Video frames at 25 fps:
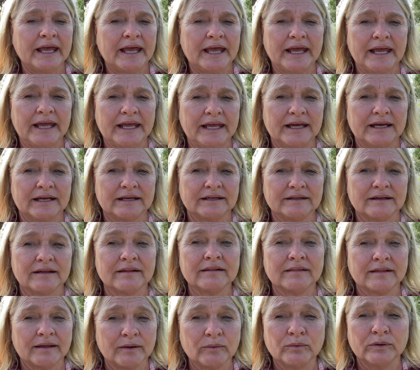and
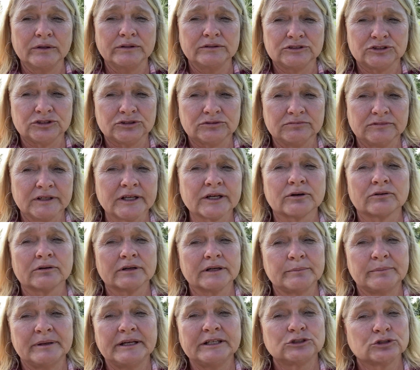they would
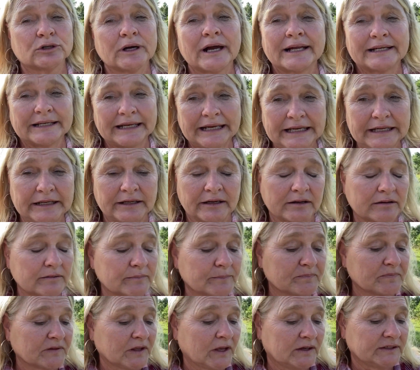literally be trying to eat it.
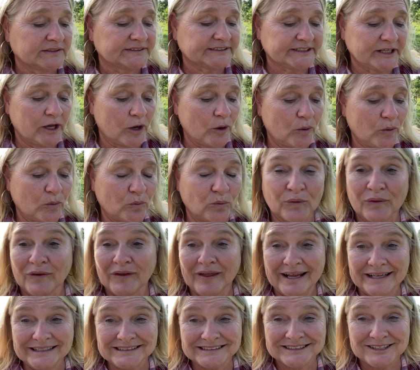So
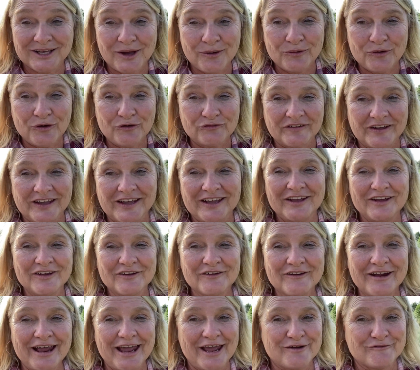let's go over
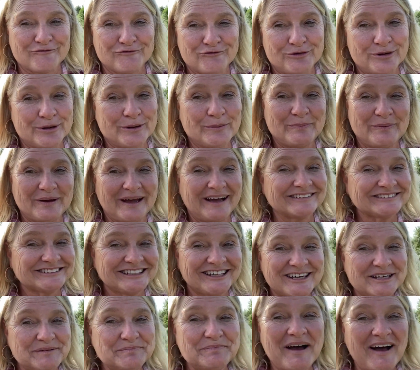here and we're about to
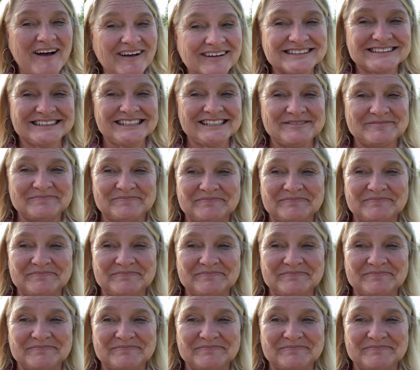unbox it.